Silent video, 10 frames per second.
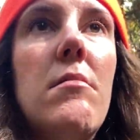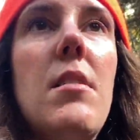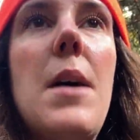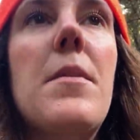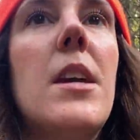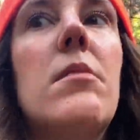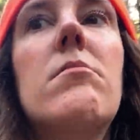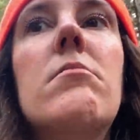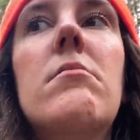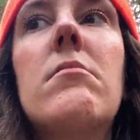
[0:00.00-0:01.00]
you
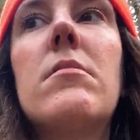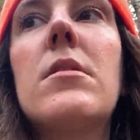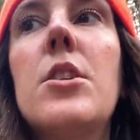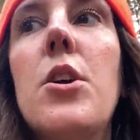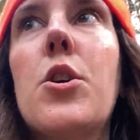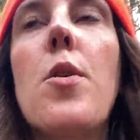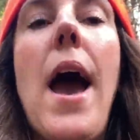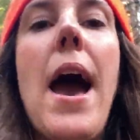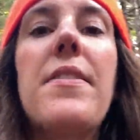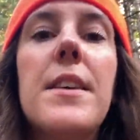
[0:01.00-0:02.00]

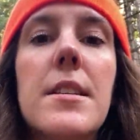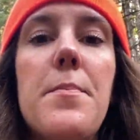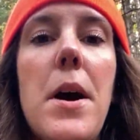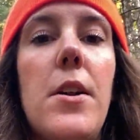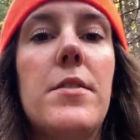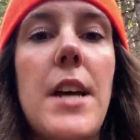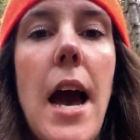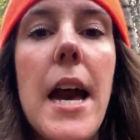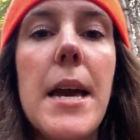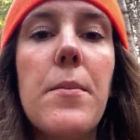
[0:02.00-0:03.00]
had this amount of
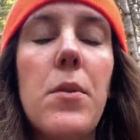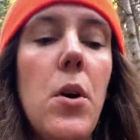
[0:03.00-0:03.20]
time